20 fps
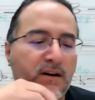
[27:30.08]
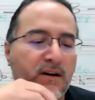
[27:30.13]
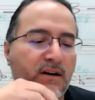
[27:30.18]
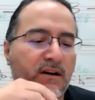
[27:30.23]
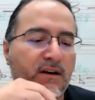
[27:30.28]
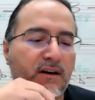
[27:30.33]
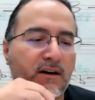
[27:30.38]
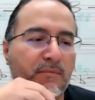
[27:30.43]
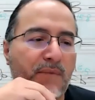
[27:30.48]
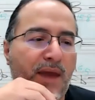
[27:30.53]

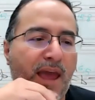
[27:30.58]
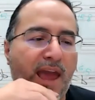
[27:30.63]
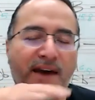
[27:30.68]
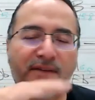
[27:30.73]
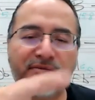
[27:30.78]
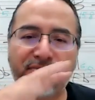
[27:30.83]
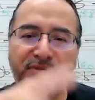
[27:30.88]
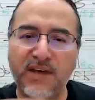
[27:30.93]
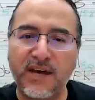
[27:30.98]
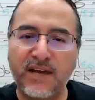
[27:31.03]

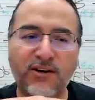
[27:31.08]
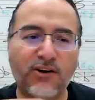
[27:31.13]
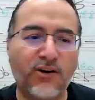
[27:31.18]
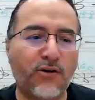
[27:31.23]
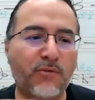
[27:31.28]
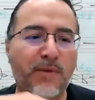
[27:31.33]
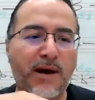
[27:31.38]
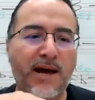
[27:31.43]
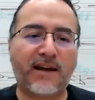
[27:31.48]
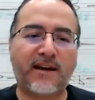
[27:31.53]
And then
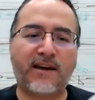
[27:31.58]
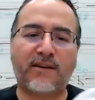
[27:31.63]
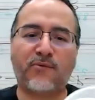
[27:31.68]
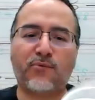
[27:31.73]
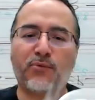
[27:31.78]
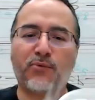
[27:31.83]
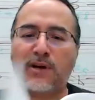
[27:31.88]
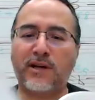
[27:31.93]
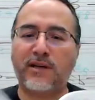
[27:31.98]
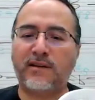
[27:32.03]
go back and
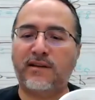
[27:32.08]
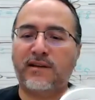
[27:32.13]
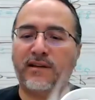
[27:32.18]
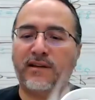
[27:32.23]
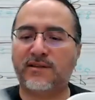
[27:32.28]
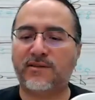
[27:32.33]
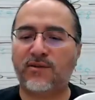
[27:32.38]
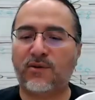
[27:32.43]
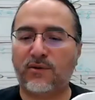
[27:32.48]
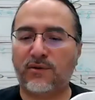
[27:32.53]
read
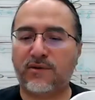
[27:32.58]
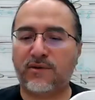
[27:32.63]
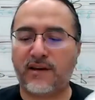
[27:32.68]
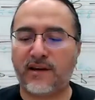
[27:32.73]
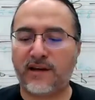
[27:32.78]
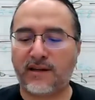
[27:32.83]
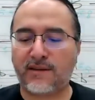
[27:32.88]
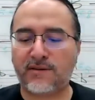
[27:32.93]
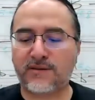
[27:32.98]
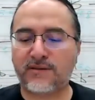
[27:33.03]
this whole
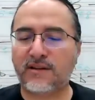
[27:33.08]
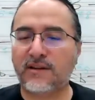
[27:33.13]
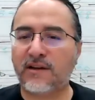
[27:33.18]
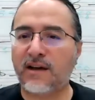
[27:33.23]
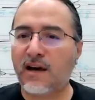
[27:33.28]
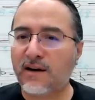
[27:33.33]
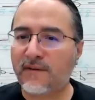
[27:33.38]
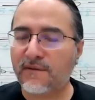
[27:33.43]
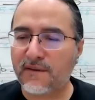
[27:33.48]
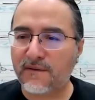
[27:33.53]
thing. There's a
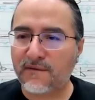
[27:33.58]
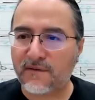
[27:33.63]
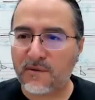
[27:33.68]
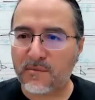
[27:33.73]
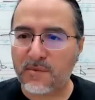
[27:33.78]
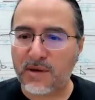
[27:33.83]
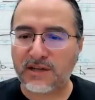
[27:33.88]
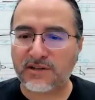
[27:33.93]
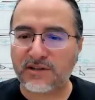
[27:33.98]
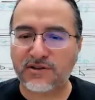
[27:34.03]
lot of
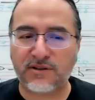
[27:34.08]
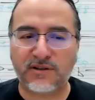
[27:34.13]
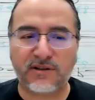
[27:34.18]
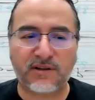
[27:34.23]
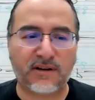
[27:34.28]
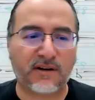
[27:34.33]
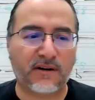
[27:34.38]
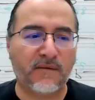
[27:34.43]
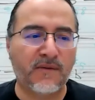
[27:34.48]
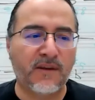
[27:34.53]
information
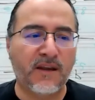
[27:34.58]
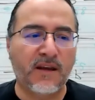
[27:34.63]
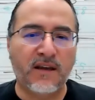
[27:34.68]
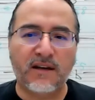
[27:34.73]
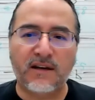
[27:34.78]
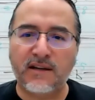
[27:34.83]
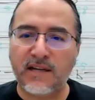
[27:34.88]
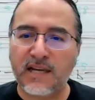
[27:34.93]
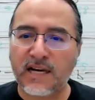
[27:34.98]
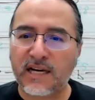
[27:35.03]
here.
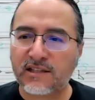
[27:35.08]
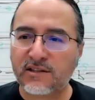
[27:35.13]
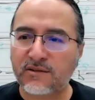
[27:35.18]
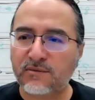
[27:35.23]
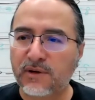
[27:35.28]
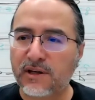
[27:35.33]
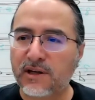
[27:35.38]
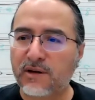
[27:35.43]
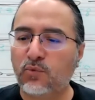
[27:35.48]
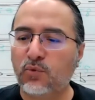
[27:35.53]
Next
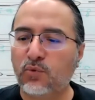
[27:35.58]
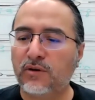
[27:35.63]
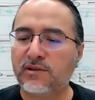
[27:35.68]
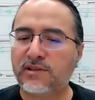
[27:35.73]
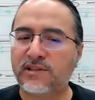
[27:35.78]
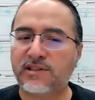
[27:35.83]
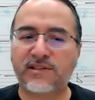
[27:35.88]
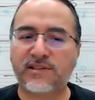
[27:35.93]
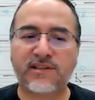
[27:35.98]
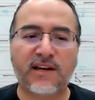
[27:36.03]
week, we'll
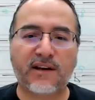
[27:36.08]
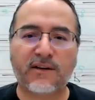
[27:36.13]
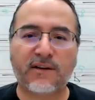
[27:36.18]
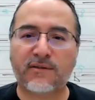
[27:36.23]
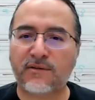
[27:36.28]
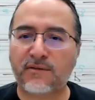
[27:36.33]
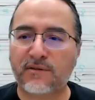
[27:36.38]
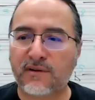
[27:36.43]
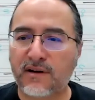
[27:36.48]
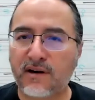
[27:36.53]
sing
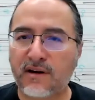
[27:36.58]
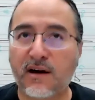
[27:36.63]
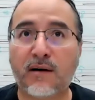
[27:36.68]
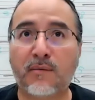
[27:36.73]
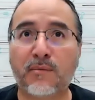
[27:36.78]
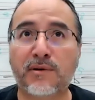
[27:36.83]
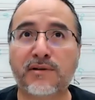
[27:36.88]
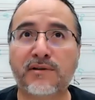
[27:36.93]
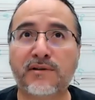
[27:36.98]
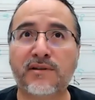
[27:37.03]
through the
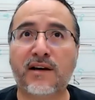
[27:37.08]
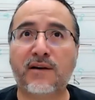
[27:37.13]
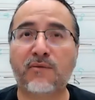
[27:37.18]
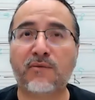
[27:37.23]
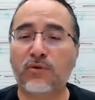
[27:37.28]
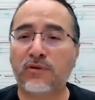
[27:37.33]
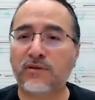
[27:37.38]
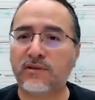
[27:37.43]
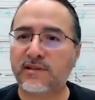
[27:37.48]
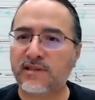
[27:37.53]
commas and
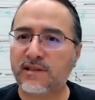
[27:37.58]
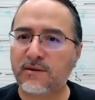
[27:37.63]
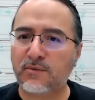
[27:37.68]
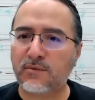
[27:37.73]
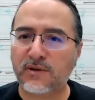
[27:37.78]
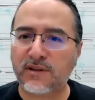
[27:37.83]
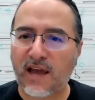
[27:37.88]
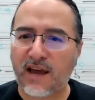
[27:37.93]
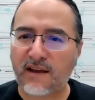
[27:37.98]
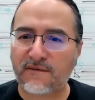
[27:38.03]
we'll see
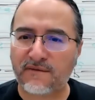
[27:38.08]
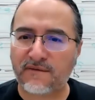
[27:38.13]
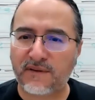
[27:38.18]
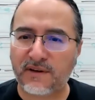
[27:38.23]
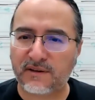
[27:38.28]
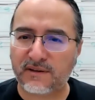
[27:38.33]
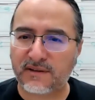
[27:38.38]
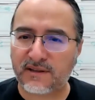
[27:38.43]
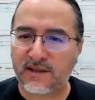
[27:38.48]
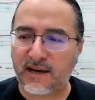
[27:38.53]
what that
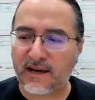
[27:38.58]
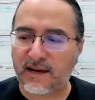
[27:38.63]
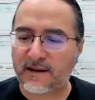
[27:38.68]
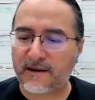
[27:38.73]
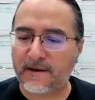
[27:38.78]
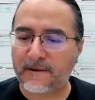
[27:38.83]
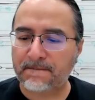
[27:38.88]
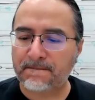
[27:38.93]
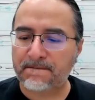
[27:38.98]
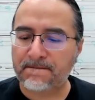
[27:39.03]
feels like.
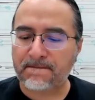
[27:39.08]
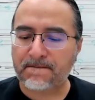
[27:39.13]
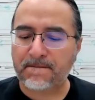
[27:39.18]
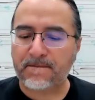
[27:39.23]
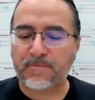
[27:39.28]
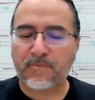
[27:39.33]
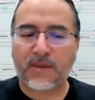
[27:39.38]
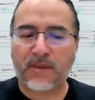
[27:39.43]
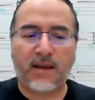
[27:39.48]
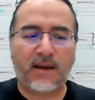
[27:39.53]

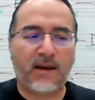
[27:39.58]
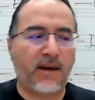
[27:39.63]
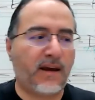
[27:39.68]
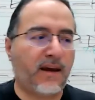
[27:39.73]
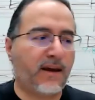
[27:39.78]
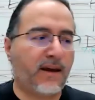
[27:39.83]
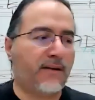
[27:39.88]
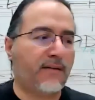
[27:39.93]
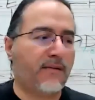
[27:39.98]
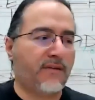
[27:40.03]

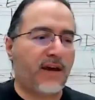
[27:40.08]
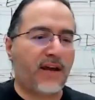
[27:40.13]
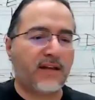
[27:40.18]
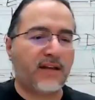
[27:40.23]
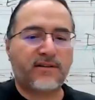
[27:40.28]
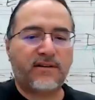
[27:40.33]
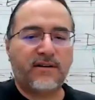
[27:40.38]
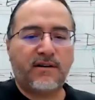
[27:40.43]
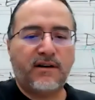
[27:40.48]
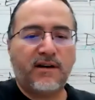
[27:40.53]
And
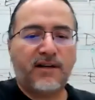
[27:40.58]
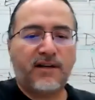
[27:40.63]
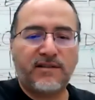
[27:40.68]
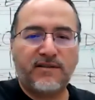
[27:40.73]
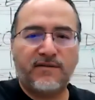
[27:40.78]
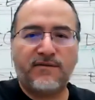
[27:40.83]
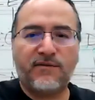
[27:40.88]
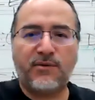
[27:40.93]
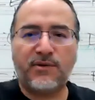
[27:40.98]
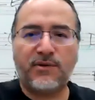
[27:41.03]
that's our lesson
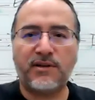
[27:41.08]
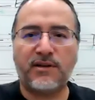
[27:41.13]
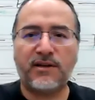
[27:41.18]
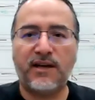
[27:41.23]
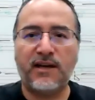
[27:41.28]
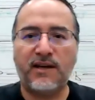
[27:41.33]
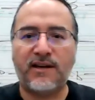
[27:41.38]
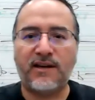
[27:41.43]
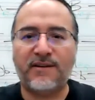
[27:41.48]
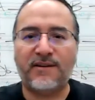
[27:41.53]

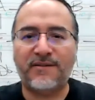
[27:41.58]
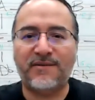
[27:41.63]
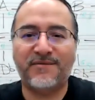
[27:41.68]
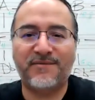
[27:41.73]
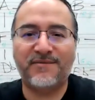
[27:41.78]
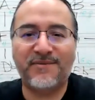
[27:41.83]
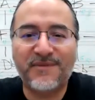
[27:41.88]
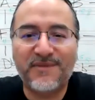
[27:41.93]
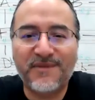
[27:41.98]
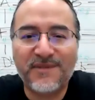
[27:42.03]
today.
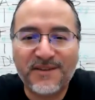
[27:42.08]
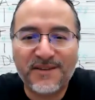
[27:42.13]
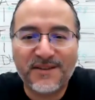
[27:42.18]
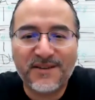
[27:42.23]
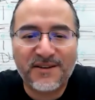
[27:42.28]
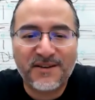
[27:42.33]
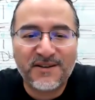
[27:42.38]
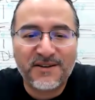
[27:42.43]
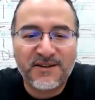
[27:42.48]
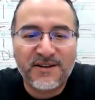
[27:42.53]

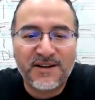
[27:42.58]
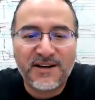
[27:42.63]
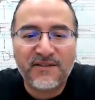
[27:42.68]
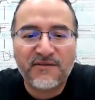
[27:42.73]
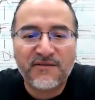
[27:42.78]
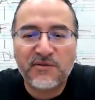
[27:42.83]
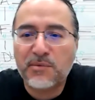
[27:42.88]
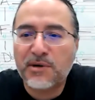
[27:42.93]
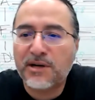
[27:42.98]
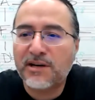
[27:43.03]
All right,
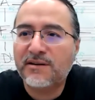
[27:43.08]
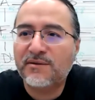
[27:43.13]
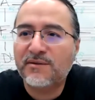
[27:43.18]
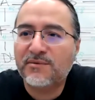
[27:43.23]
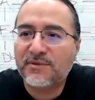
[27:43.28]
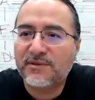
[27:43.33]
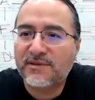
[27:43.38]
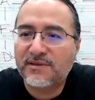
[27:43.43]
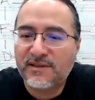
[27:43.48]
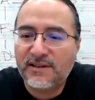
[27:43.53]
everybody,
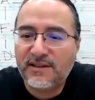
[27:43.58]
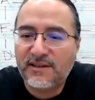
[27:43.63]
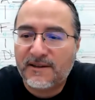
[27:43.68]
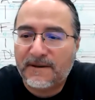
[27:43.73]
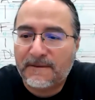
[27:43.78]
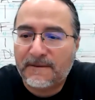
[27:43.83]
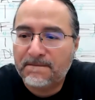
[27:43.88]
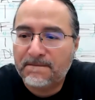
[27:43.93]
we'll see you.